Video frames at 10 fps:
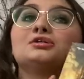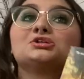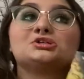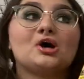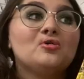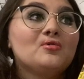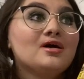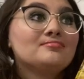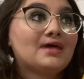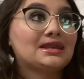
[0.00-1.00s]
so
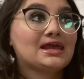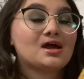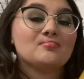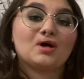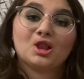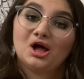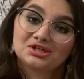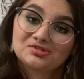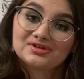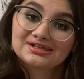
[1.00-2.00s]
many
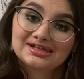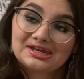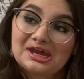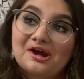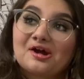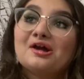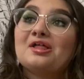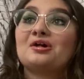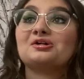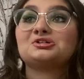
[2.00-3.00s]
plot twists in here.
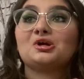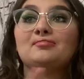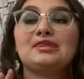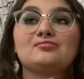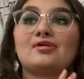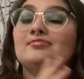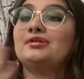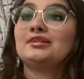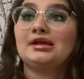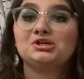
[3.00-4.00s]
There are so many
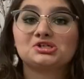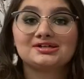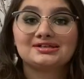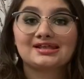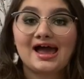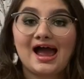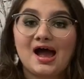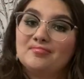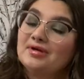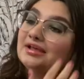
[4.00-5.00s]
revelations that
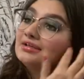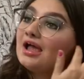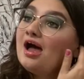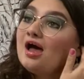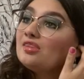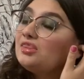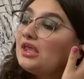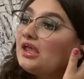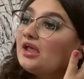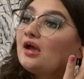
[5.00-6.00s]
happened.
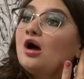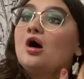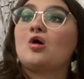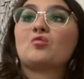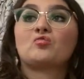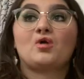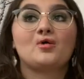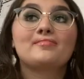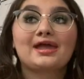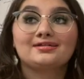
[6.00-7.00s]
The
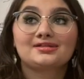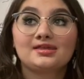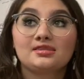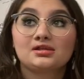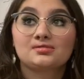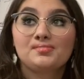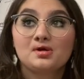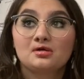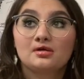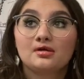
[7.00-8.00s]
romance in this
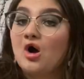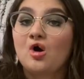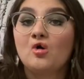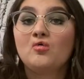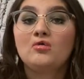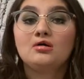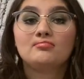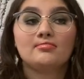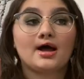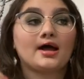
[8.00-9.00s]
book, oh
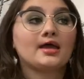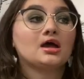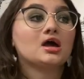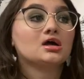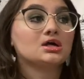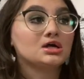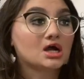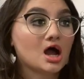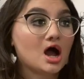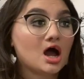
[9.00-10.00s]
my
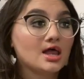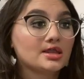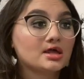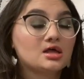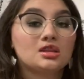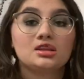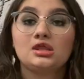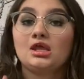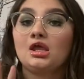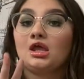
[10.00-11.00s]
god.
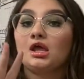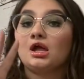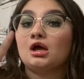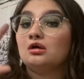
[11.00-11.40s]
The